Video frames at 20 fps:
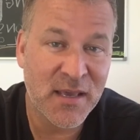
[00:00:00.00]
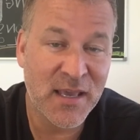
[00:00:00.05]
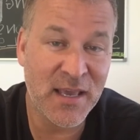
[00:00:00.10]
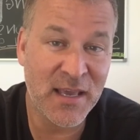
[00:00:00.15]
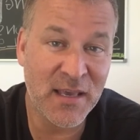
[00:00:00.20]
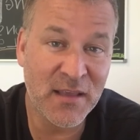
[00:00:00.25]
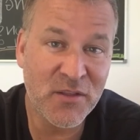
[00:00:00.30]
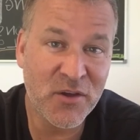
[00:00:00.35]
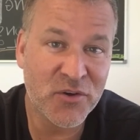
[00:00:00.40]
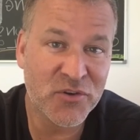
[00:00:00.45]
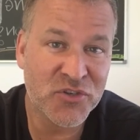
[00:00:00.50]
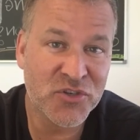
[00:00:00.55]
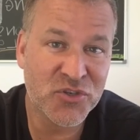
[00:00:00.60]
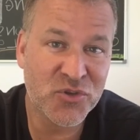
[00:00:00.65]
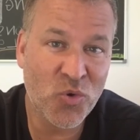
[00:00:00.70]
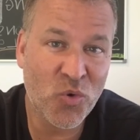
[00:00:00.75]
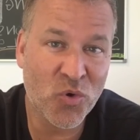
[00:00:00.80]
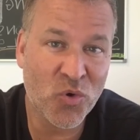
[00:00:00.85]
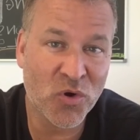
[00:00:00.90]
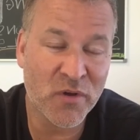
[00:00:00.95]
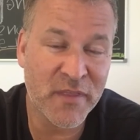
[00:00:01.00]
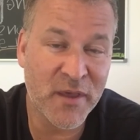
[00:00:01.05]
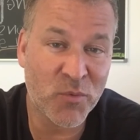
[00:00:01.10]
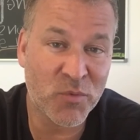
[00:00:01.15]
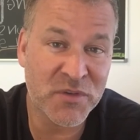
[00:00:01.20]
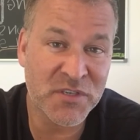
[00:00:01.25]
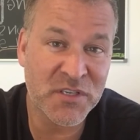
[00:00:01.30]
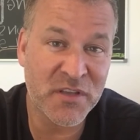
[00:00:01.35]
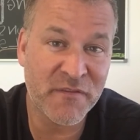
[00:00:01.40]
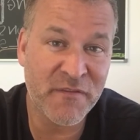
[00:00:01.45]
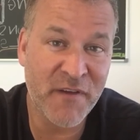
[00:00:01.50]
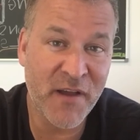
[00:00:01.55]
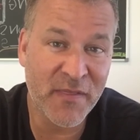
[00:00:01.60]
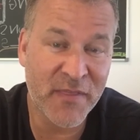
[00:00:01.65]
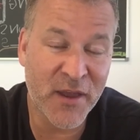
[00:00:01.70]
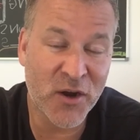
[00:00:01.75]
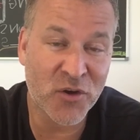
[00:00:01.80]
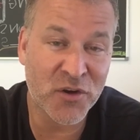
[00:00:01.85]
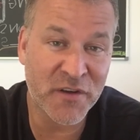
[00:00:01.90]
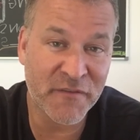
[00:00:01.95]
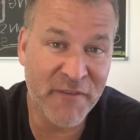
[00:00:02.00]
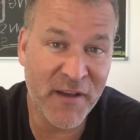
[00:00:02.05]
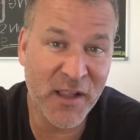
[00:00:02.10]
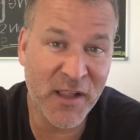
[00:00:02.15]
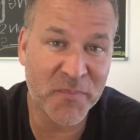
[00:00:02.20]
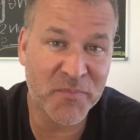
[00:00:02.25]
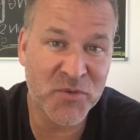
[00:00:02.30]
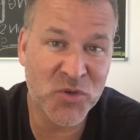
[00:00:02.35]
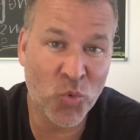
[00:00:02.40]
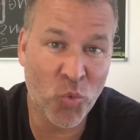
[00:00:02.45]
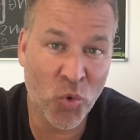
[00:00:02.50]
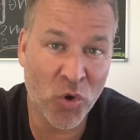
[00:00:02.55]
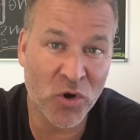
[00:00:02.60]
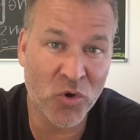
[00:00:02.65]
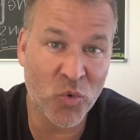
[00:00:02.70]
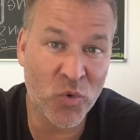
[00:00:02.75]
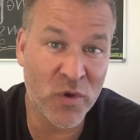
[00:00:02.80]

in their store that was developed that are developed to work